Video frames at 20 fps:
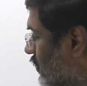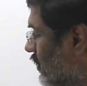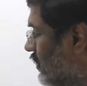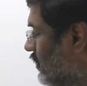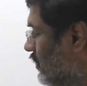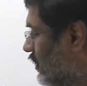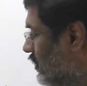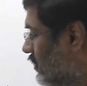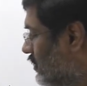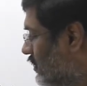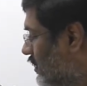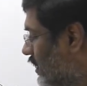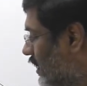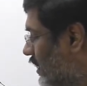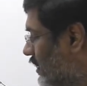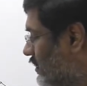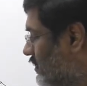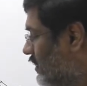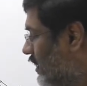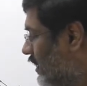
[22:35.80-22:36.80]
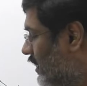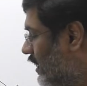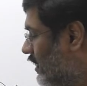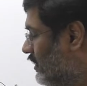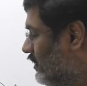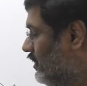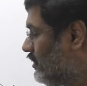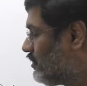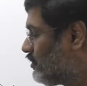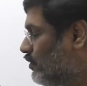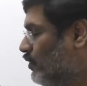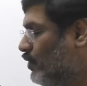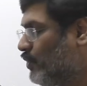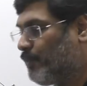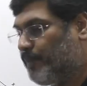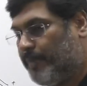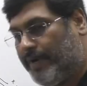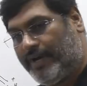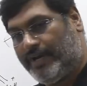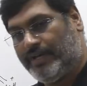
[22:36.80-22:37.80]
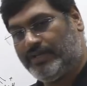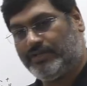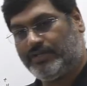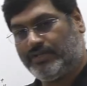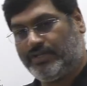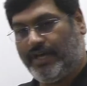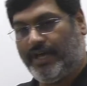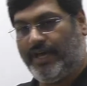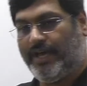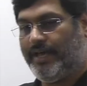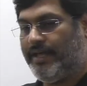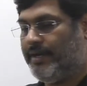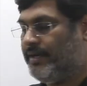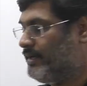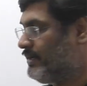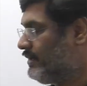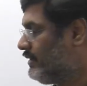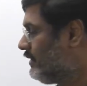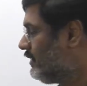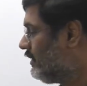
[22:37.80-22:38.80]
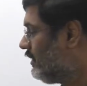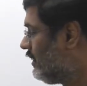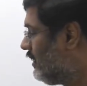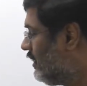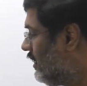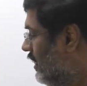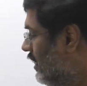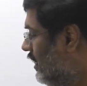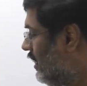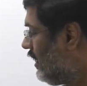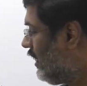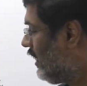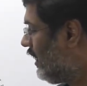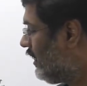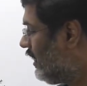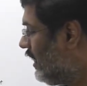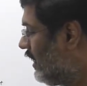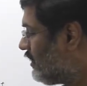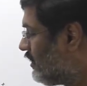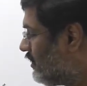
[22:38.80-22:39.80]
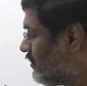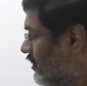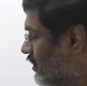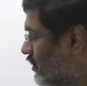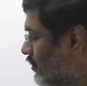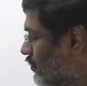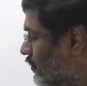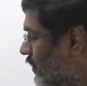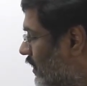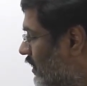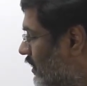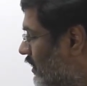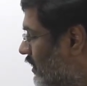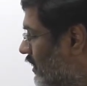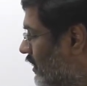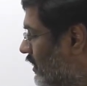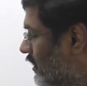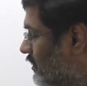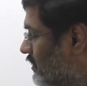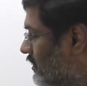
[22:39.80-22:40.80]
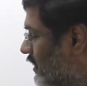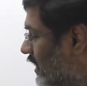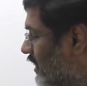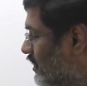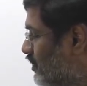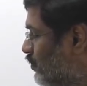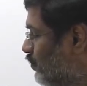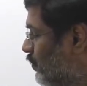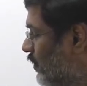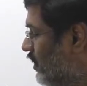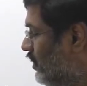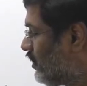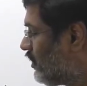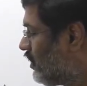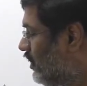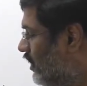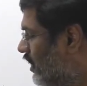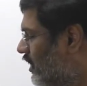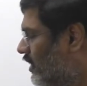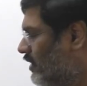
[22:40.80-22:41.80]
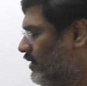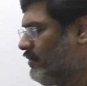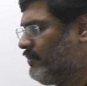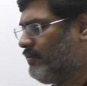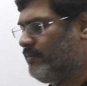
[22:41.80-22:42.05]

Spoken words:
in this case, again this lone pair is there, and adjacent one is sp3.